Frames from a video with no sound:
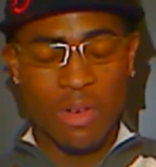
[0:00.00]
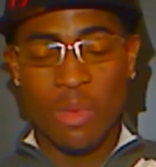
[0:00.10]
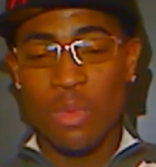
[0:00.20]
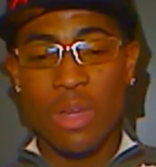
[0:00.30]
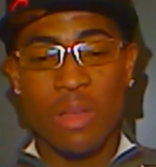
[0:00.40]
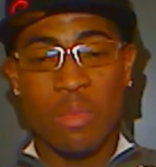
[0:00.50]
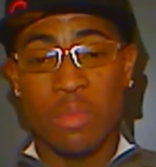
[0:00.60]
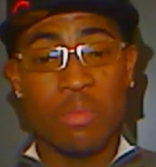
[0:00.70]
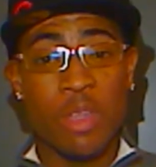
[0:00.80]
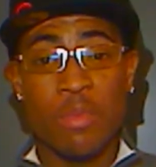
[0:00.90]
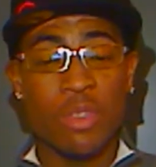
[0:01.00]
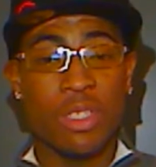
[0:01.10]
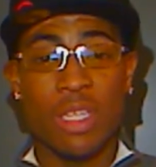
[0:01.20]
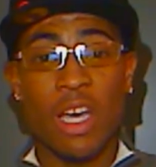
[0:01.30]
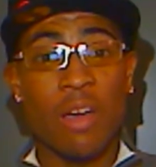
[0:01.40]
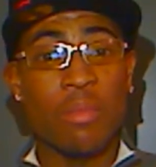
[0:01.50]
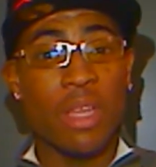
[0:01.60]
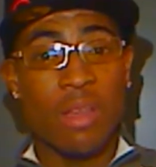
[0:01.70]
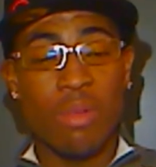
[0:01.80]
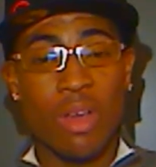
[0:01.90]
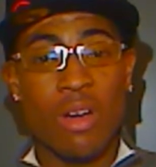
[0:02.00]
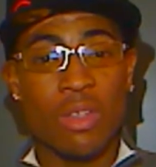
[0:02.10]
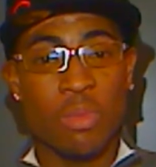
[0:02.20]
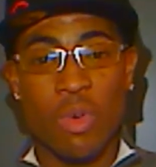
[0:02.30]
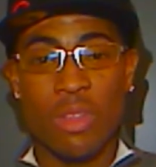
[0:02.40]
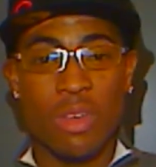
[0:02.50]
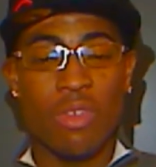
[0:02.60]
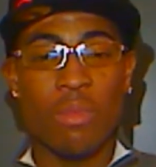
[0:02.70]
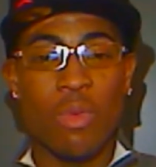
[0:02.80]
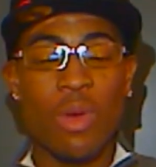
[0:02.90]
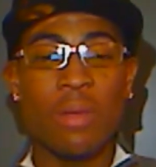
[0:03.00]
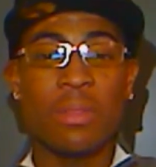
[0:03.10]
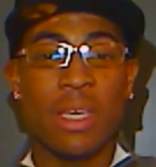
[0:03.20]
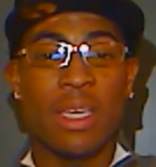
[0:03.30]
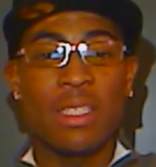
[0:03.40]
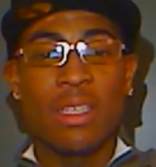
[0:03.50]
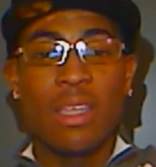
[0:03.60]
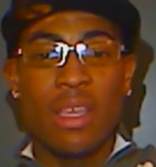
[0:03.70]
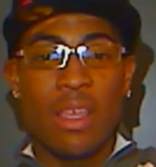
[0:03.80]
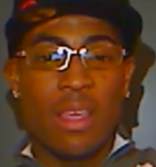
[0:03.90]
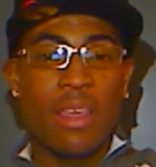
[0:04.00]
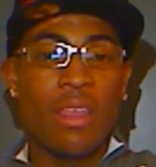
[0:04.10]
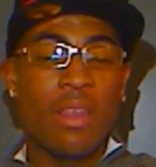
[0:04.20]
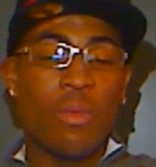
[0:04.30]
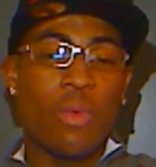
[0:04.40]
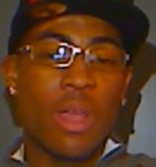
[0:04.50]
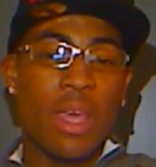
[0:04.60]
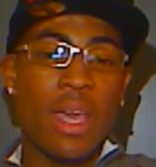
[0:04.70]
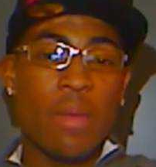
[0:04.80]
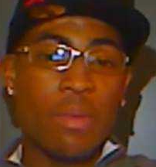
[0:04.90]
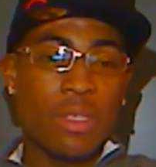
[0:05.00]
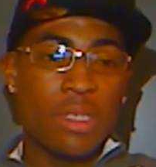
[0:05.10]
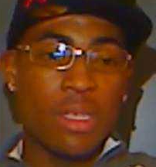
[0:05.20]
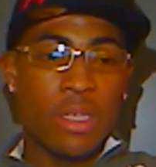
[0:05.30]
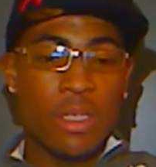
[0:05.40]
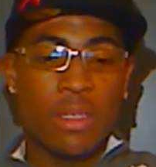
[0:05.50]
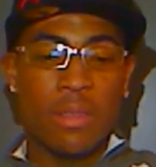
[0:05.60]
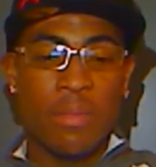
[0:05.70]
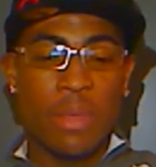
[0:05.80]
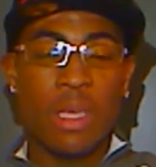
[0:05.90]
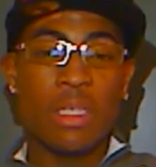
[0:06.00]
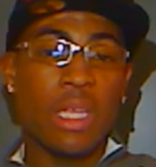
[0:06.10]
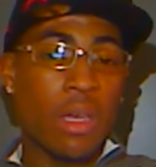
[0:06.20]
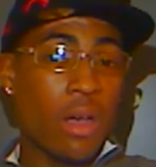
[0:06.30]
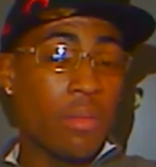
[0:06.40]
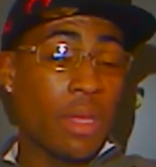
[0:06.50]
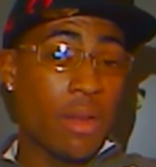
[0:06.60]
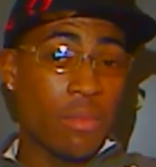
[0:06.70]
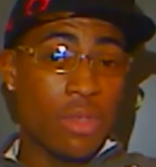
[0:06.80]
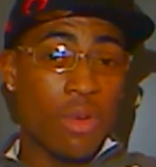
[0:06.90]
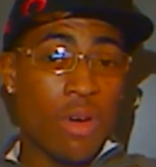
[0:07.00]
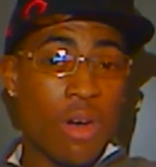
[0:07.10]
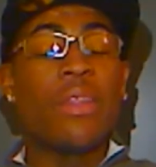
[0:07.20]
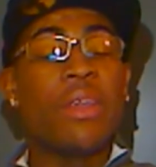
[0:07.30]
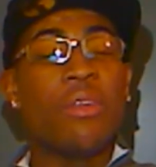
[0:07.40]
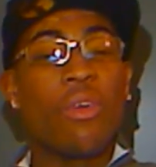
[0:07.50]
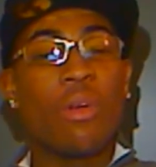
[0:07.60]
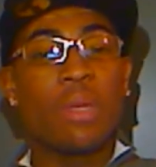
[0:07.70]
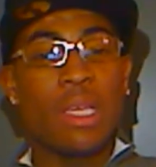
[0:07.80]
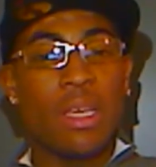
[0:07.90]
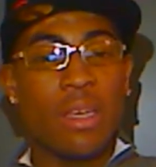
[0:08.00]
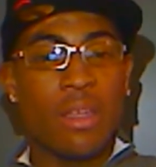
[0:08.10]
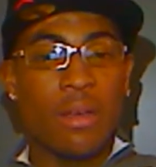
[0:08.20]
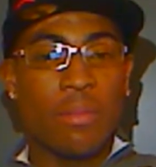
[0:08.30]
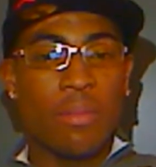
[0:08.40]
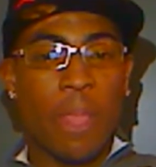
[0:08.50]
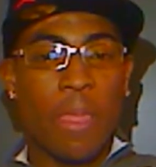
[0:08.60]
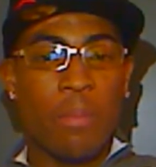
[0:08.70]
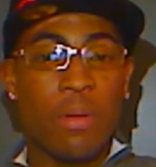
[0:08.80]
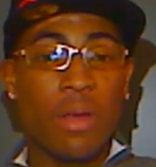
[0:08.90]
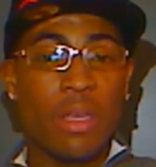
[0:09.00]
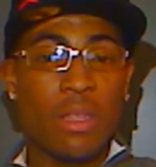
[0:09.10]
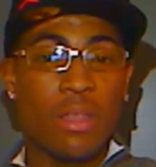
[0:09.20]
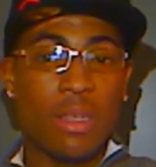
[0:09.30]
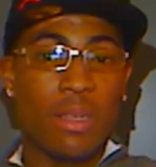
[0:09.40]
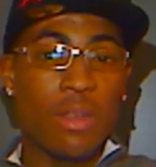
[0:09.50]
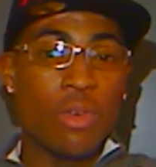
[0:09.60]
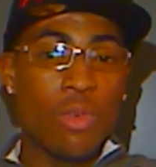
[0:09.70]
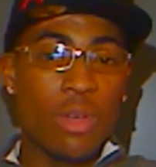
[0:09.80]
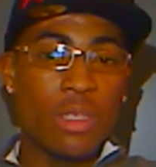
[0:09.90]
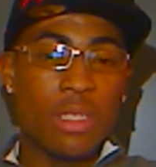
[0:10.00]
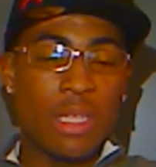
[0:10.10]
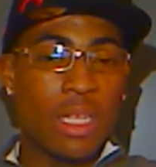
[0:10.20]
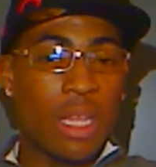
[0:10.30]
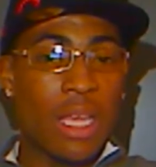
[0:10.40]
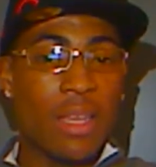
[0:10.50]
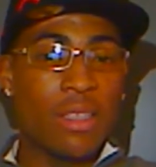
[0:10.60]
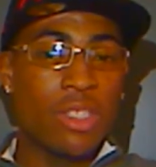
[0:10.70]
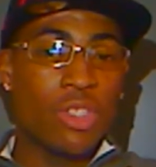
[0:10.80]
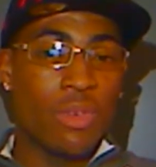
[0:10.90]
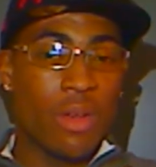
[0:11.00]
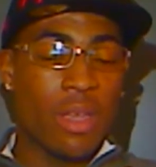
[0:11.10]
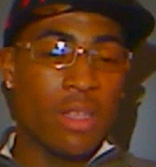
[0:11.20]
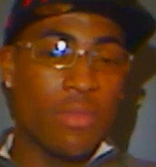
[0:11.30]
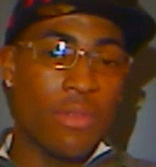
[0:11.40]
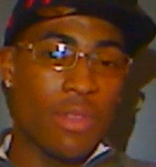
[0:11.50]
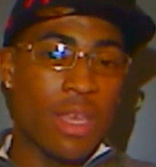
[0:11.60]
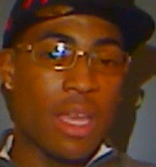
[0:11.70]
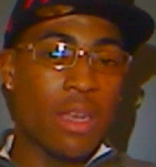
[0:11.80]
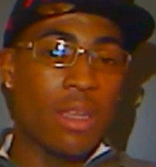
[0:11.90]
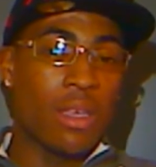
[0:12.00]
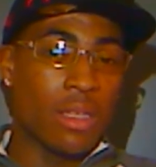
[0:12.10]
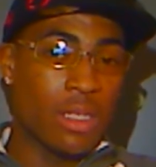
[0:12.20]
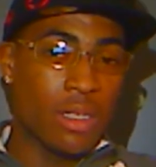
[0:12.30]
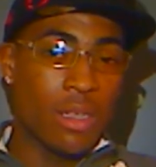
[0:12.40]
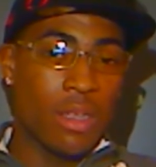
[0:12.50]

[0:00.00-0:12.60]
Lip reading: what, but people just update blogs more than normal websites. And what happens is, because they update them so often, they normally end up putting the newest and the latest trend for that niche.